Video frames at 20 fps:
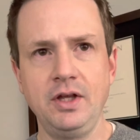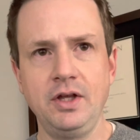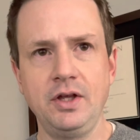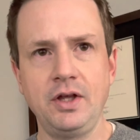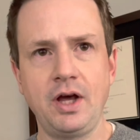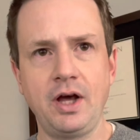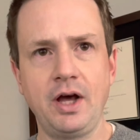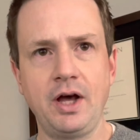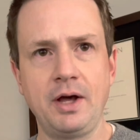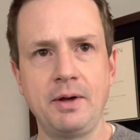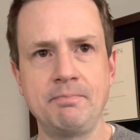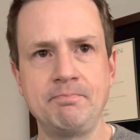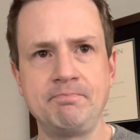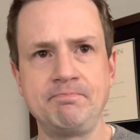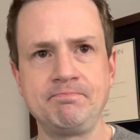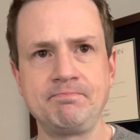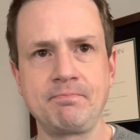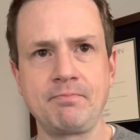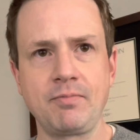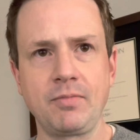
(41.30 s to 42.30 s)

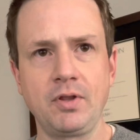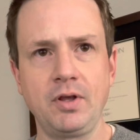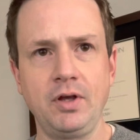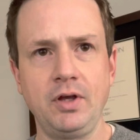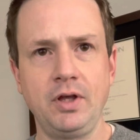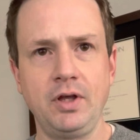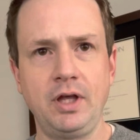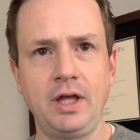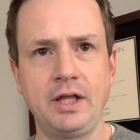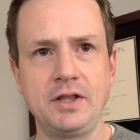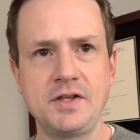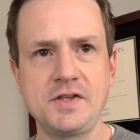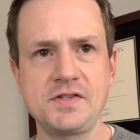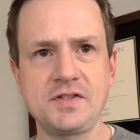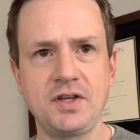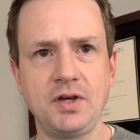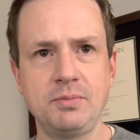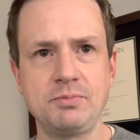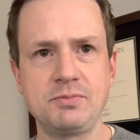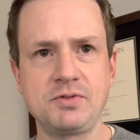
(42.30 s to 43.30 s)
And this
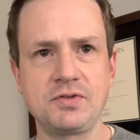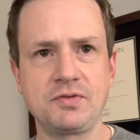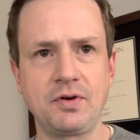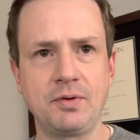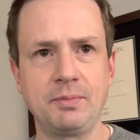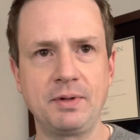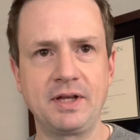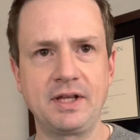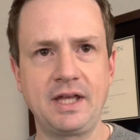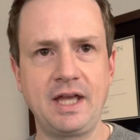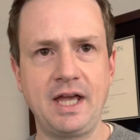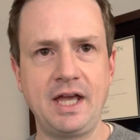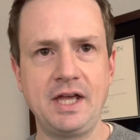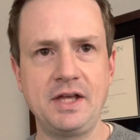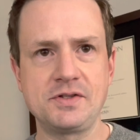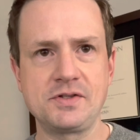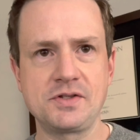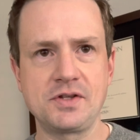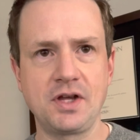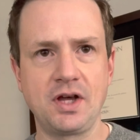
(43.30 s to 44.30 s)
comes from a
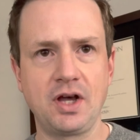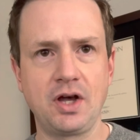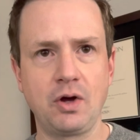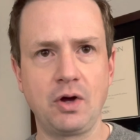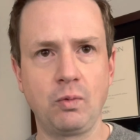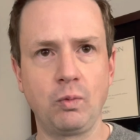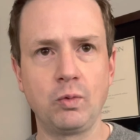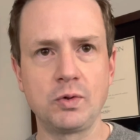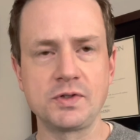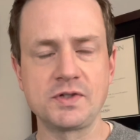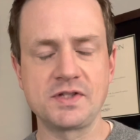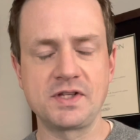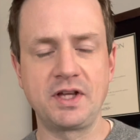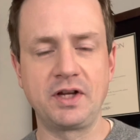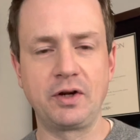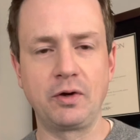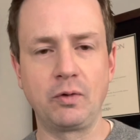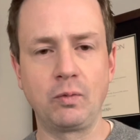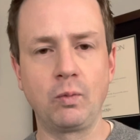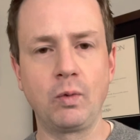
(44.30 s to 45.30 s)
case, Woolston
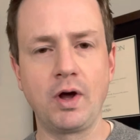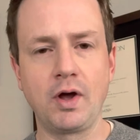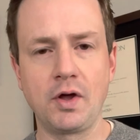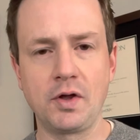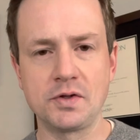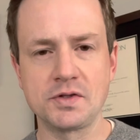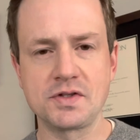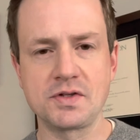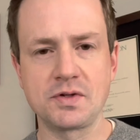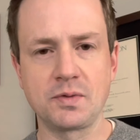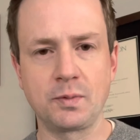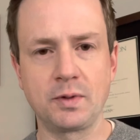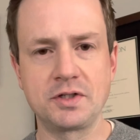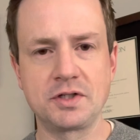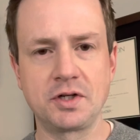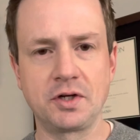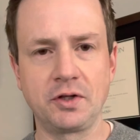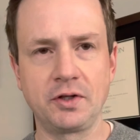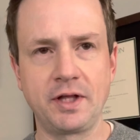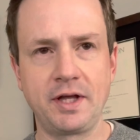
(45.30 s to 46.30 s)
and Wells
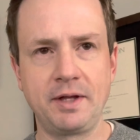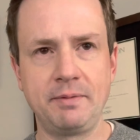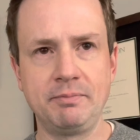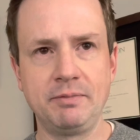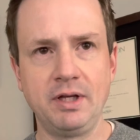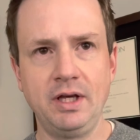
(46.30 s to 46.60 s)
originally.